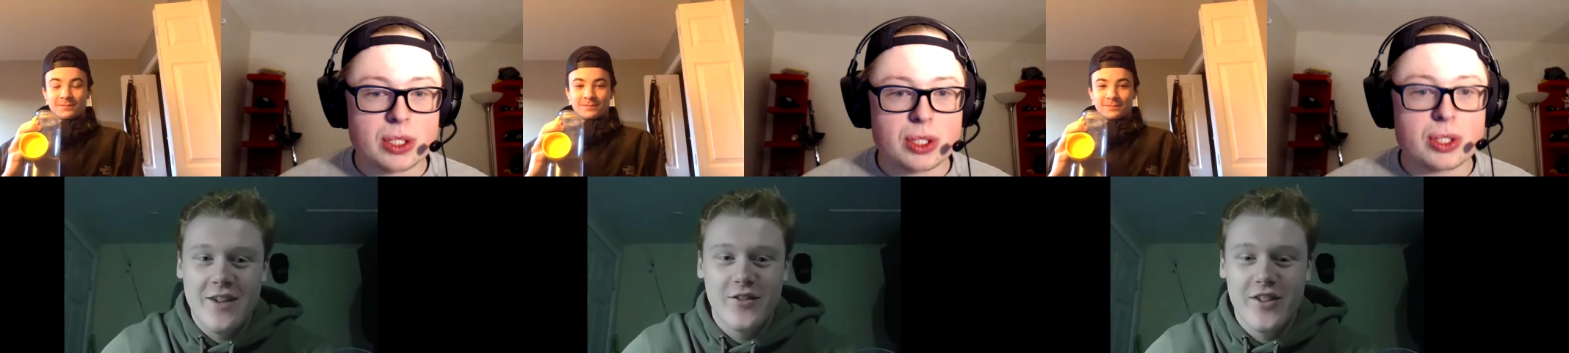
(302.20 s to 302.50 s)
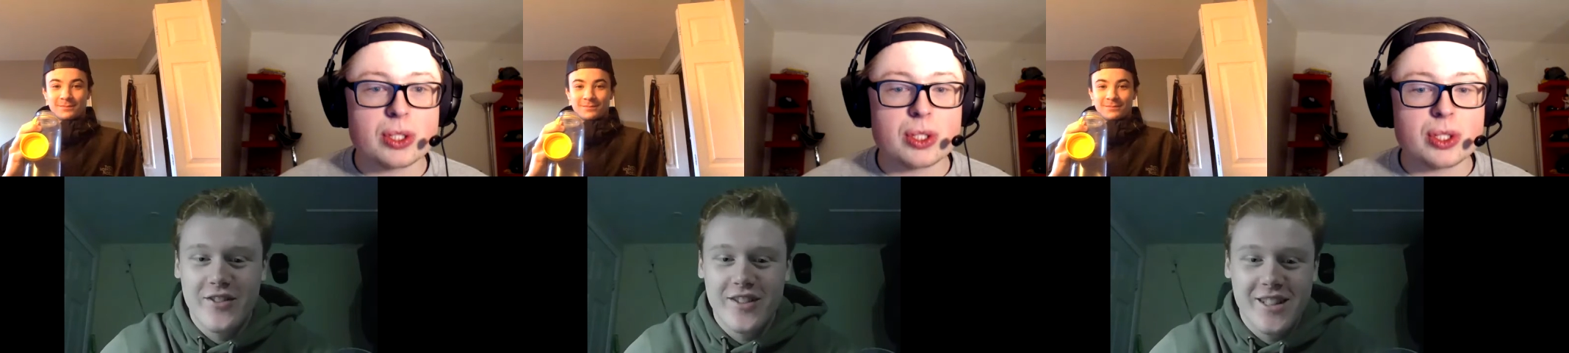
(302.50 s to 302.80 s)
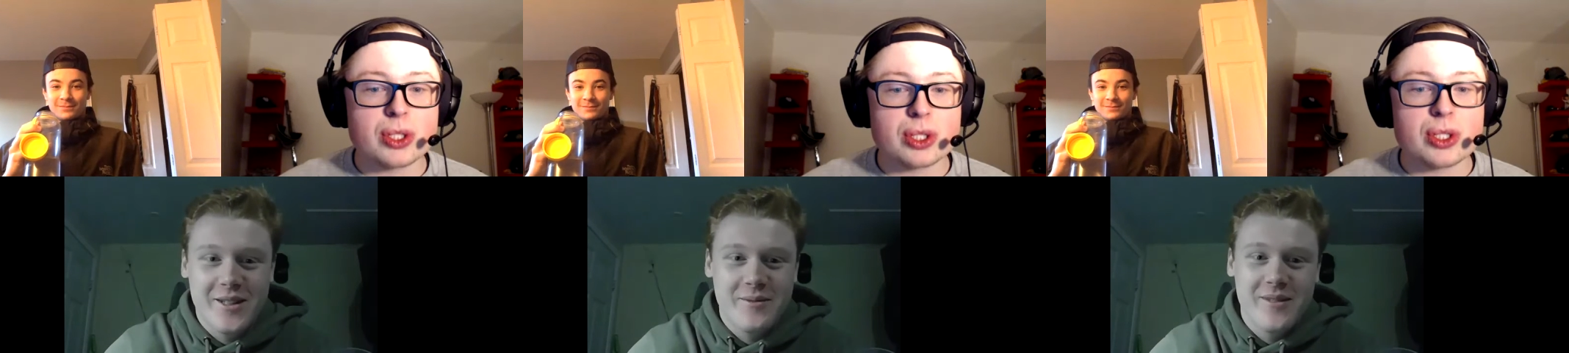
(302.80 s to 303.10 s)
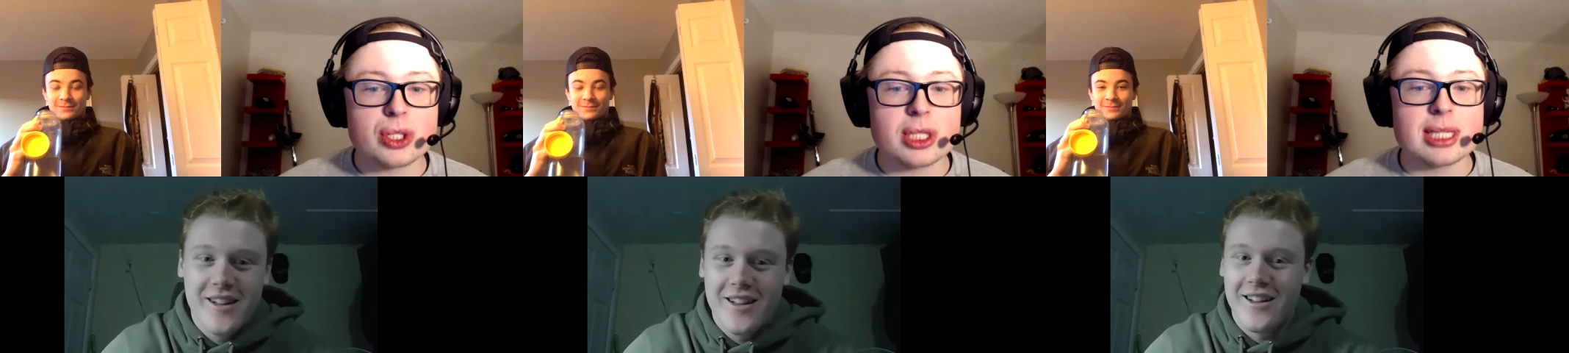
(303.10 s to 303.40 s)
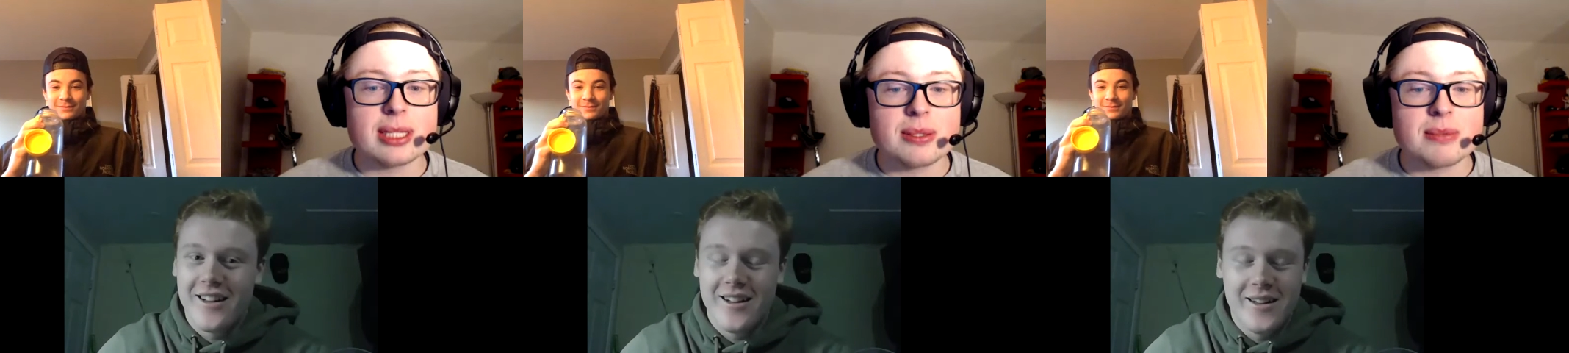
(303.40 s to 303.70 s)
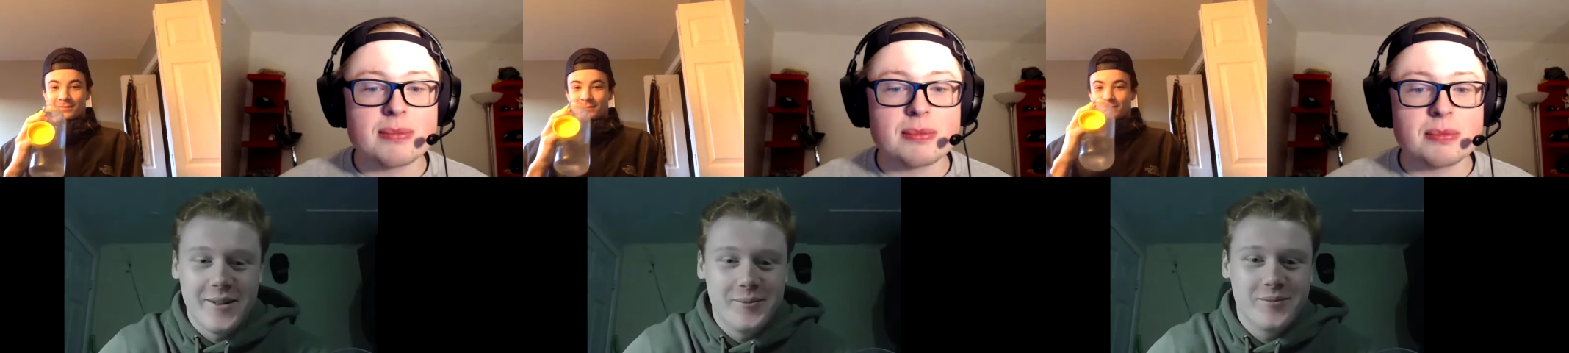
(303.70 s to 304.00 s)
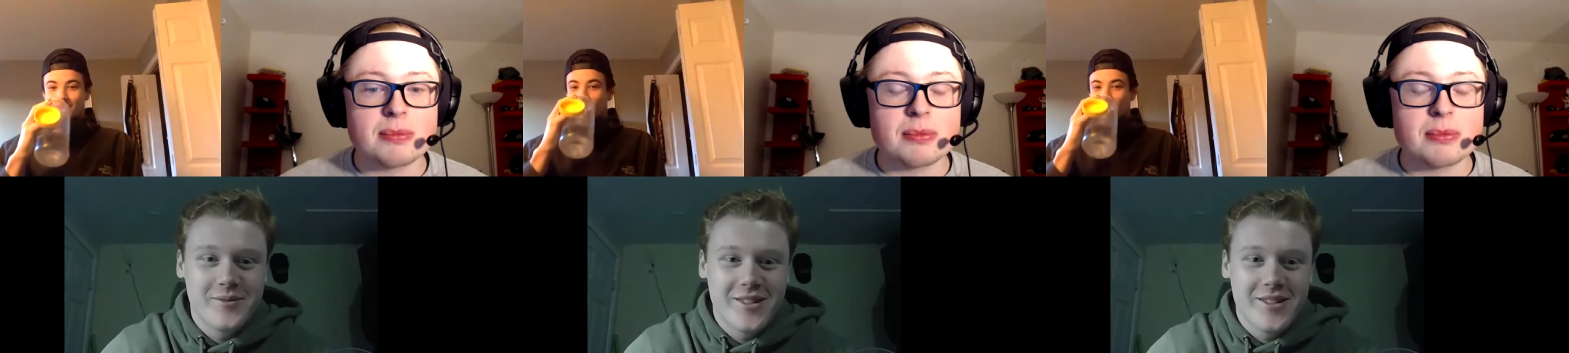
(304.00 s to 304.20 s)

Speaker 1: a favorite team. Um, yeah.